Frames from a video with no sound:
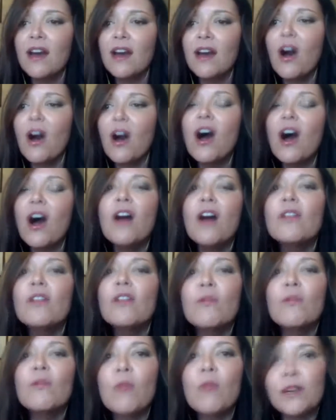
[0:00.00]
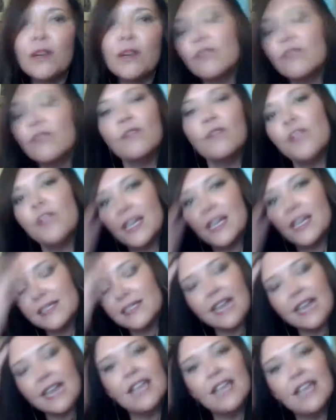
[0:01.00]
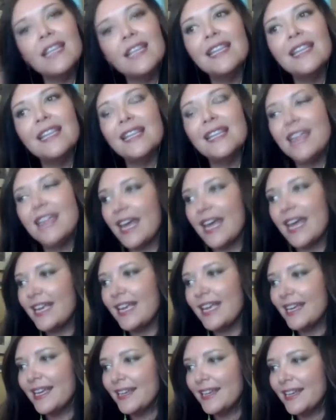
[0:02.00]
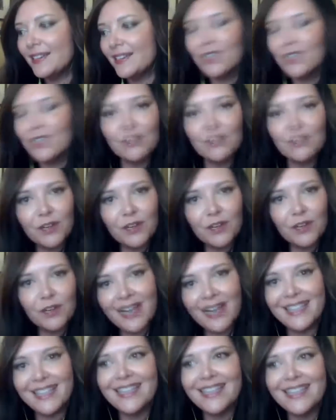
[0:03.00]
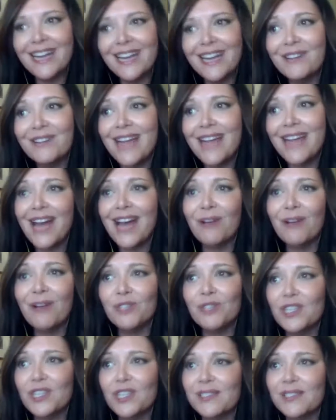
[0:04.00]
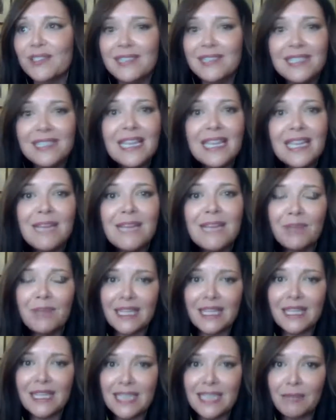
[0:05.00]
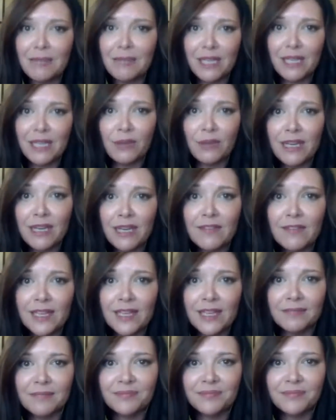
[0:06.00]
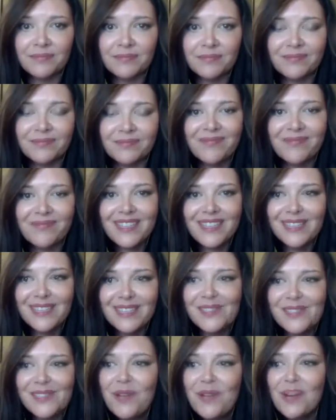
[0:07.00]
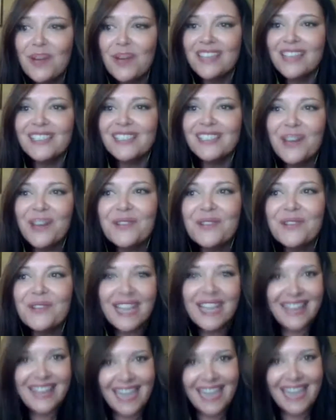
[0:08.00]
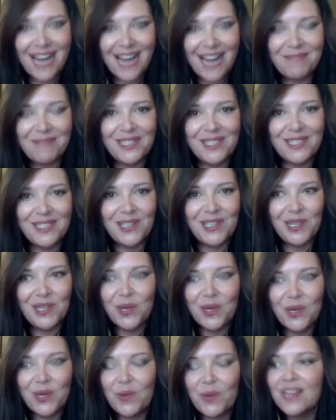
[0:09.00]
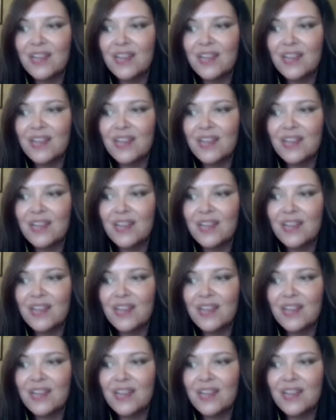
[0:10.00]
all the wonderful things that they took for granted, they are now just deeply, deeply grieving. So don't let that happen to you.